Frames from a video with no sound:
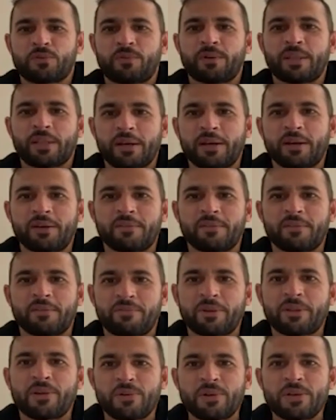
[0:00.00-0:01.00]
for
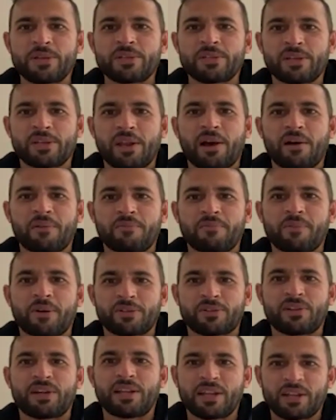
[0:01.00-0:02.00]
the reason of
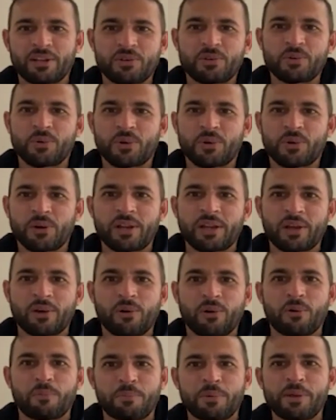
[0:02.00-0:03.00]
Australian touring or
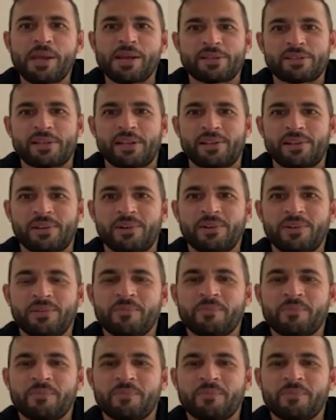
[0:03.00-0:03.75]
PSL you know